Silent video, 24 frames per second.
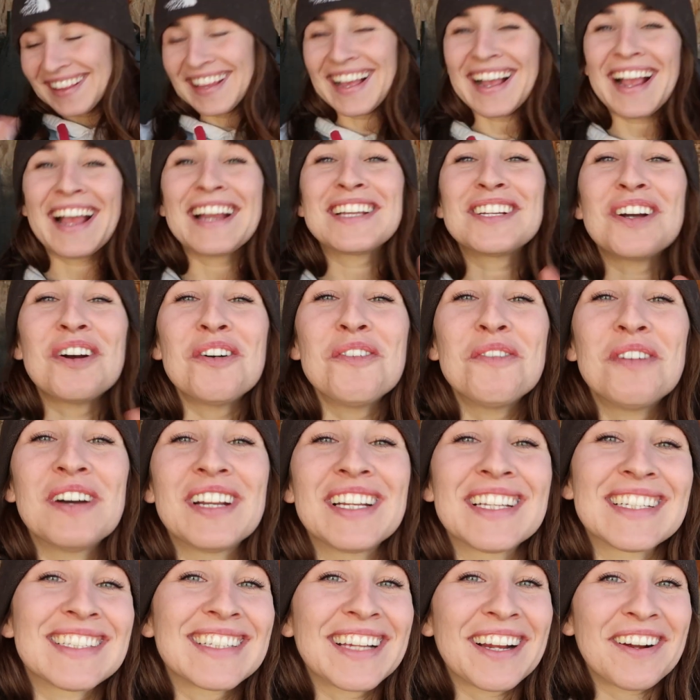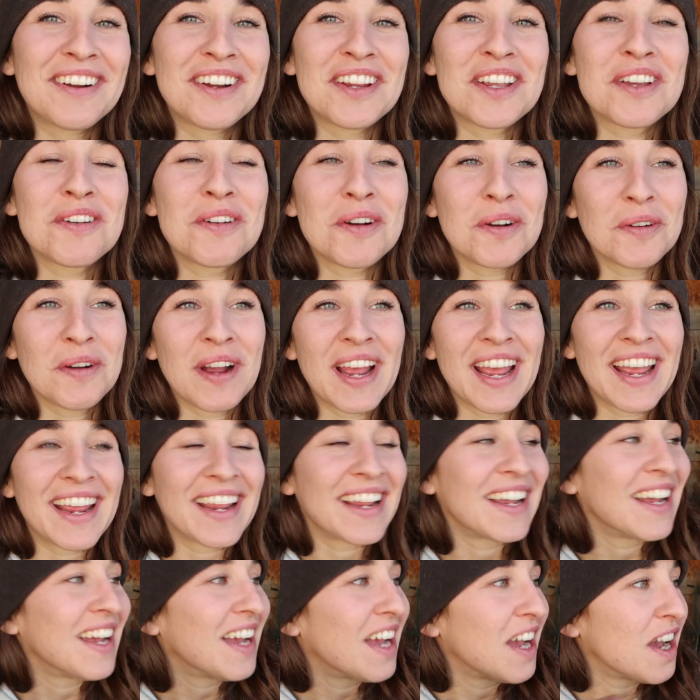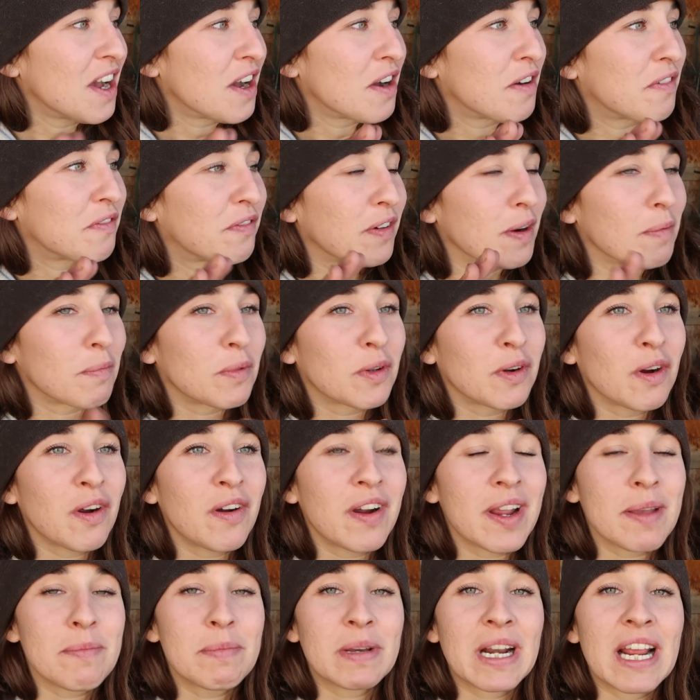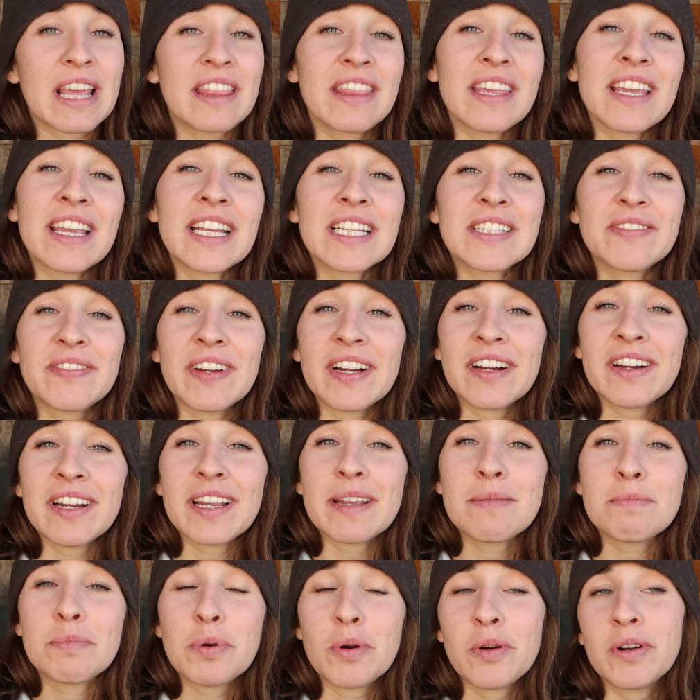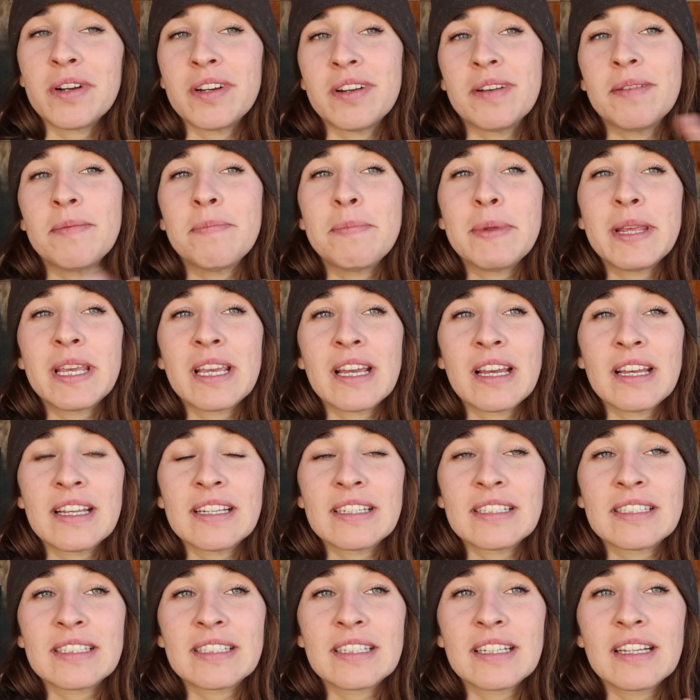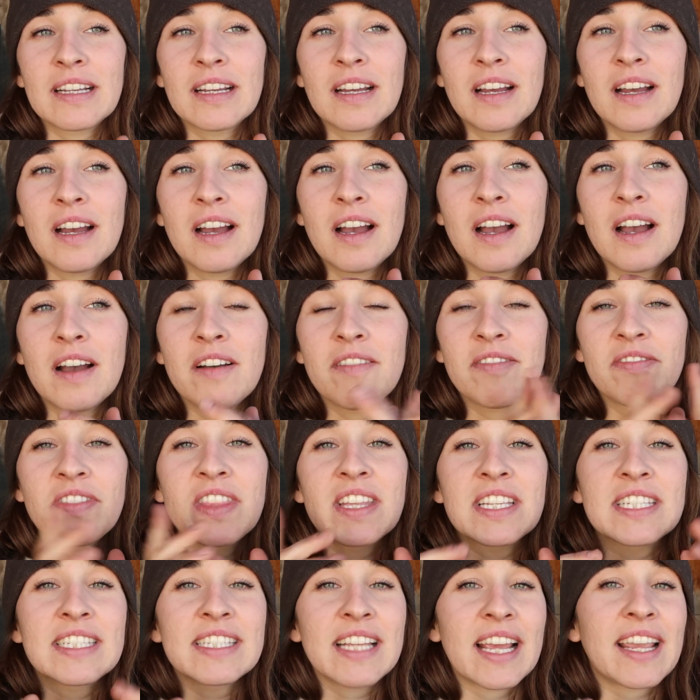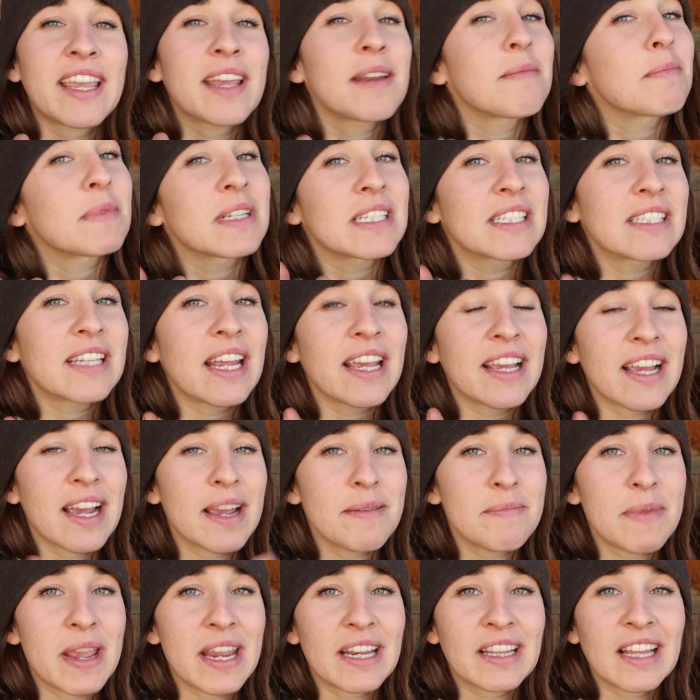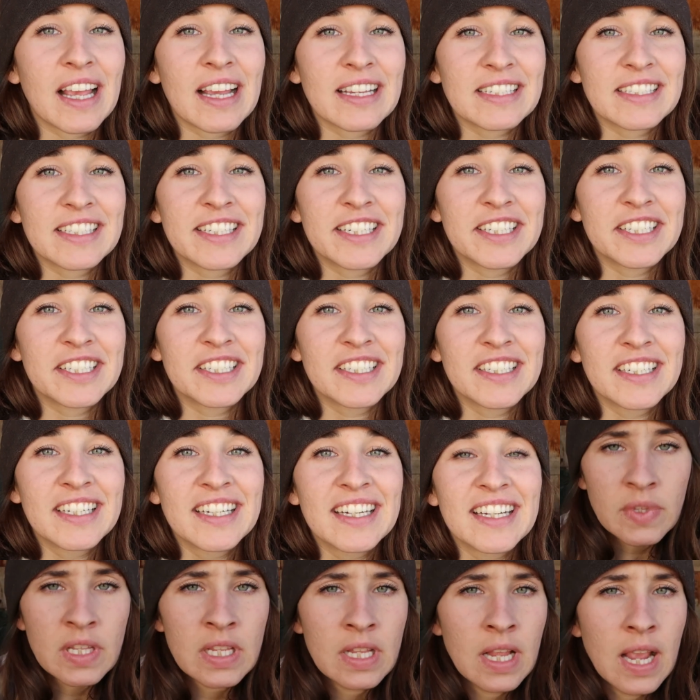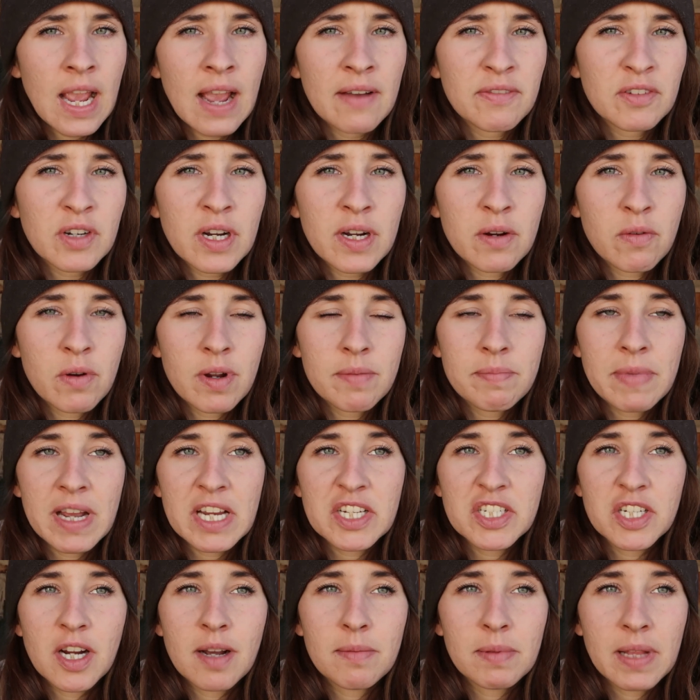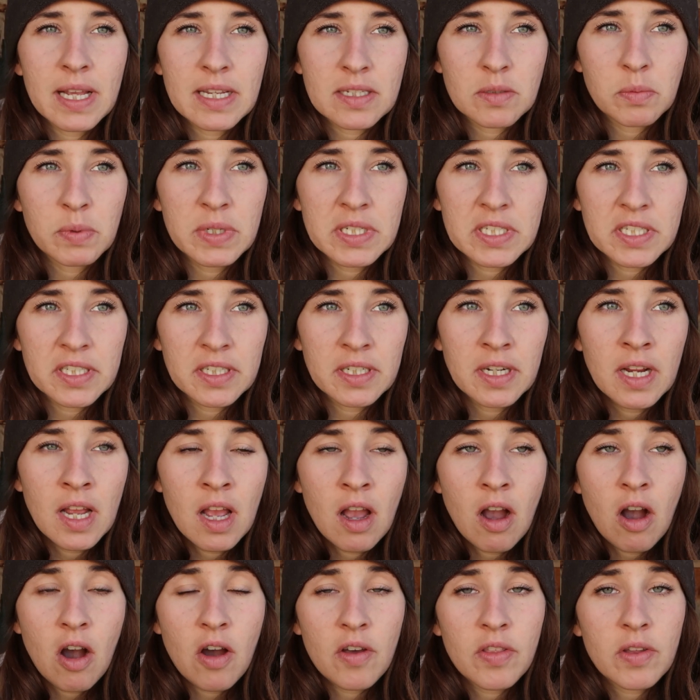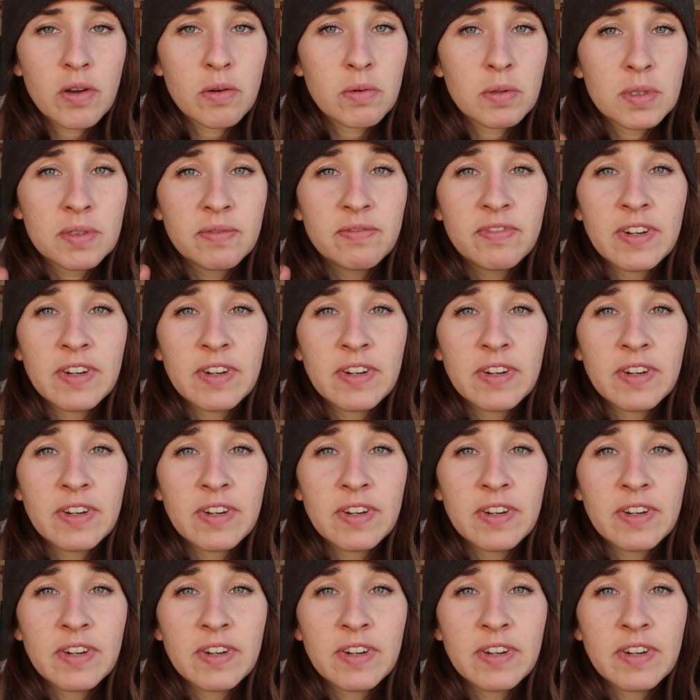Like, I don't want to scare you away from growing, but I think it's very important because of the second mistake I made last year. After I quit my job last winter, although it was